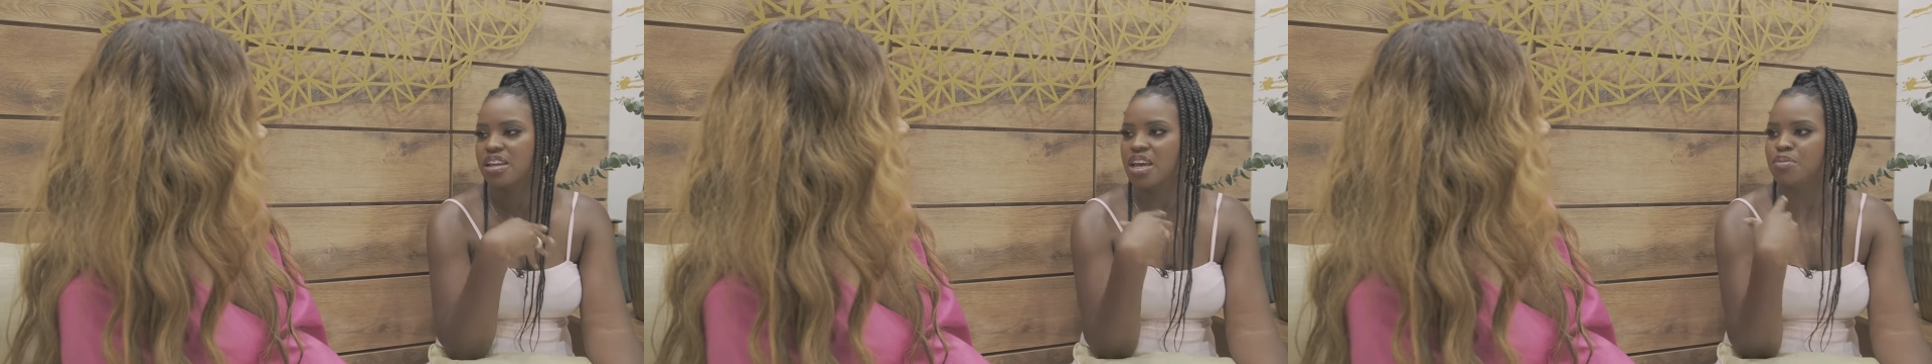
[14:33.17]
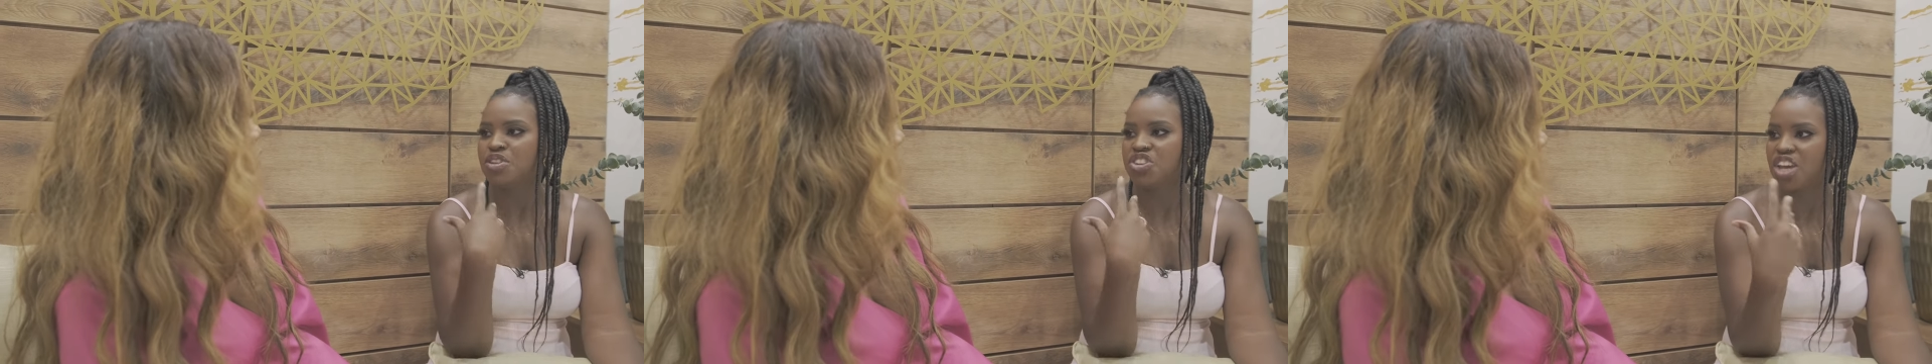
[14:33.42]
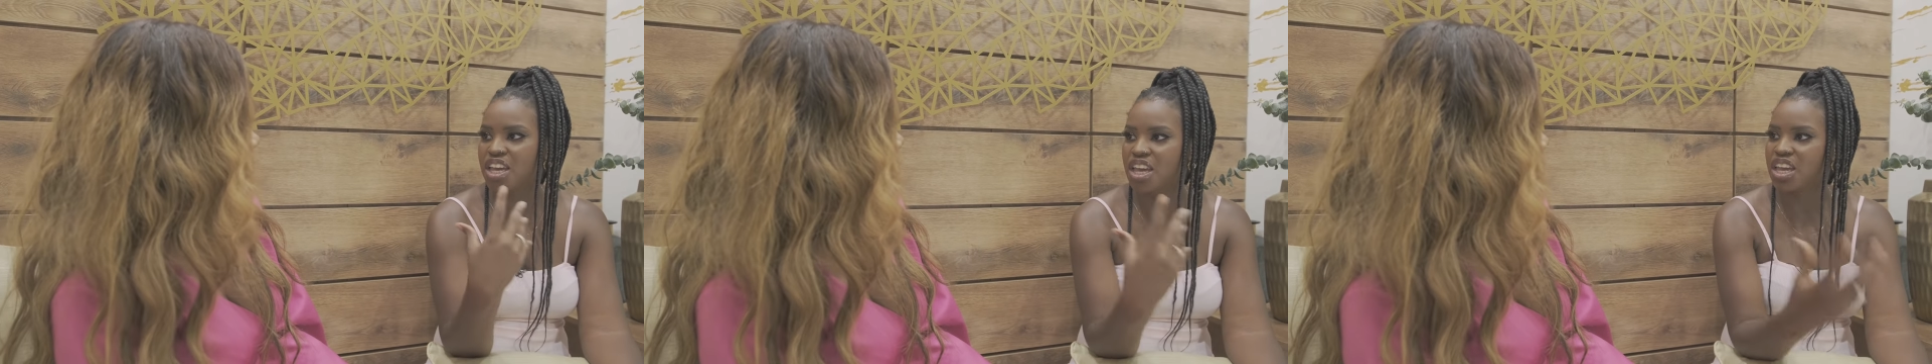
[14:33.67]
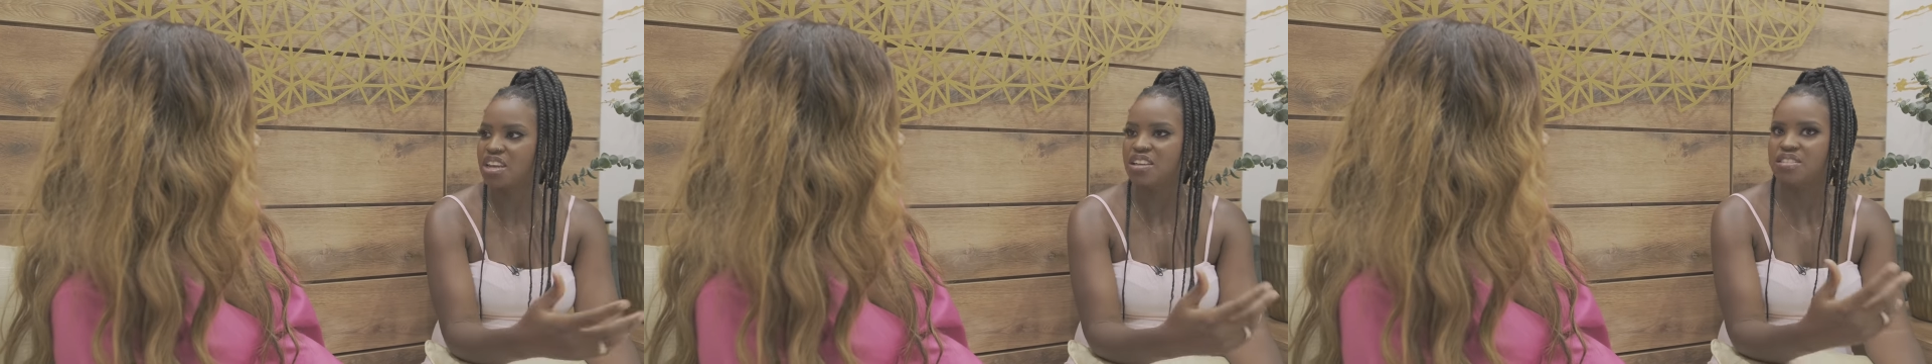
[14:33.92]
Can I be
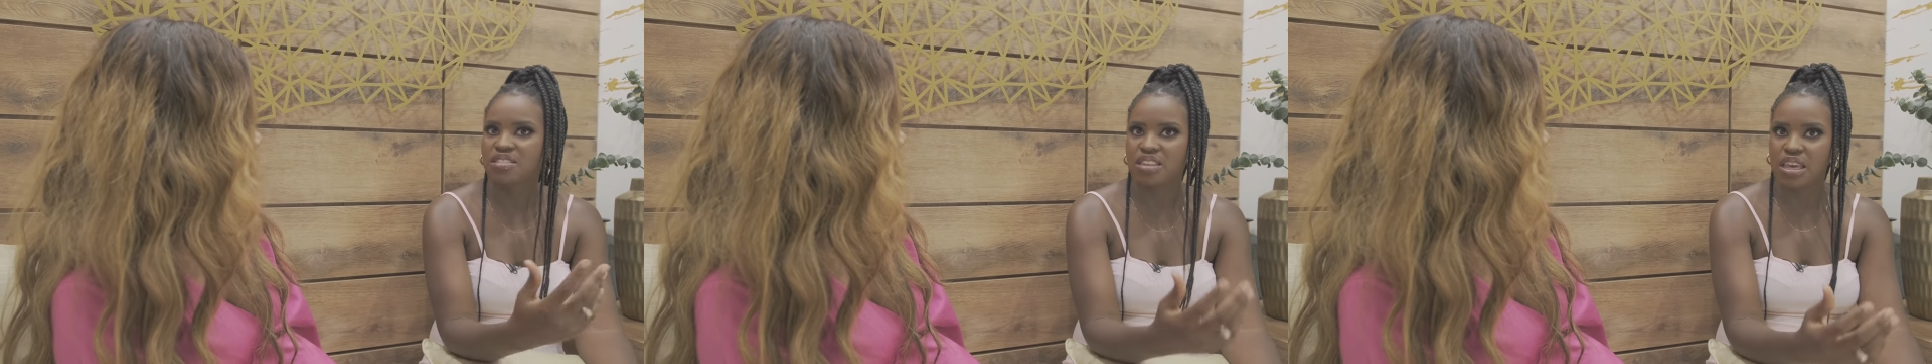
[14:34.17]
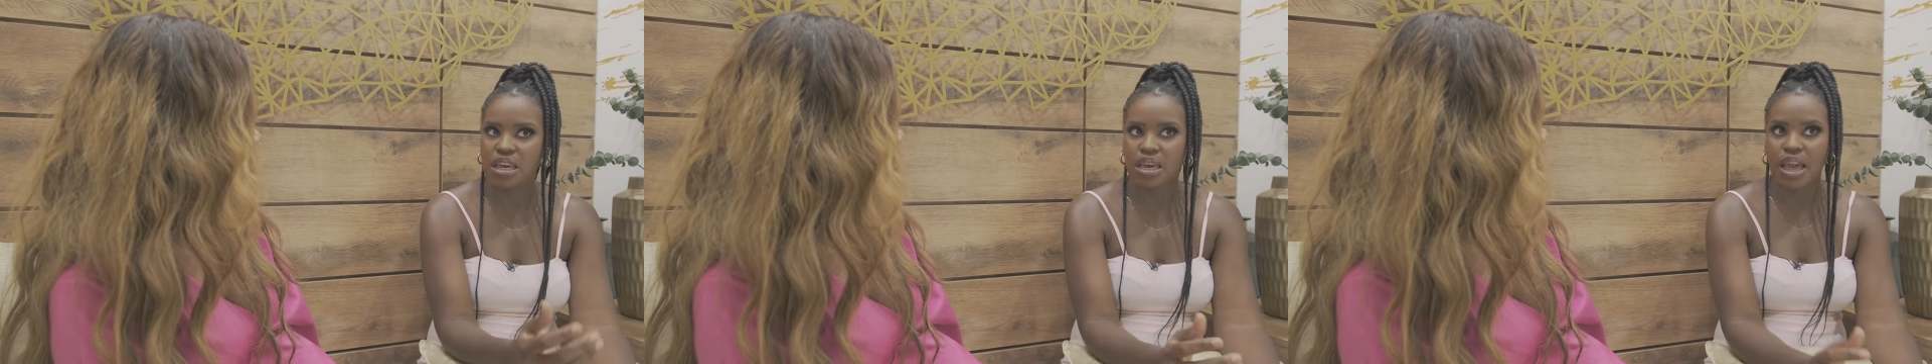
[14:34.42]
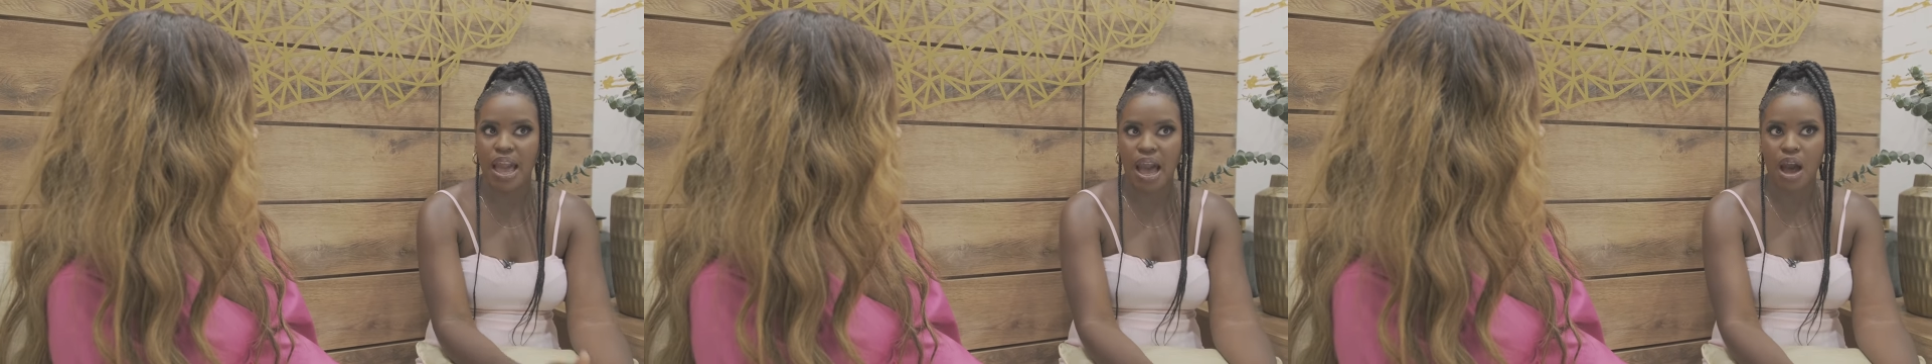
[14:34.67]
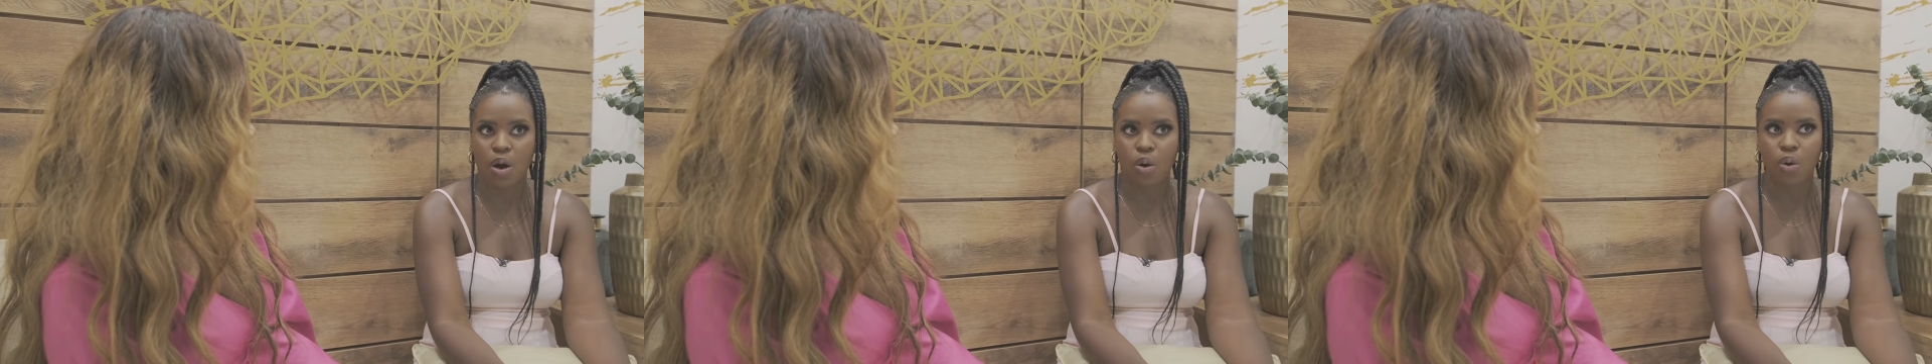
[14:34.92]
checking in and seeing
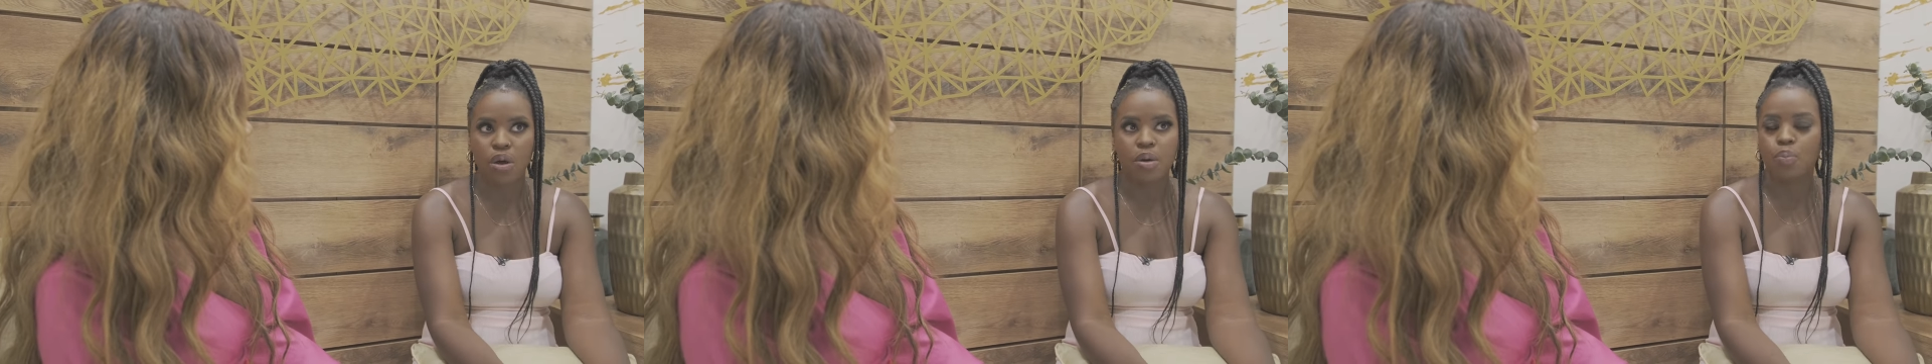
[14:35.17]
how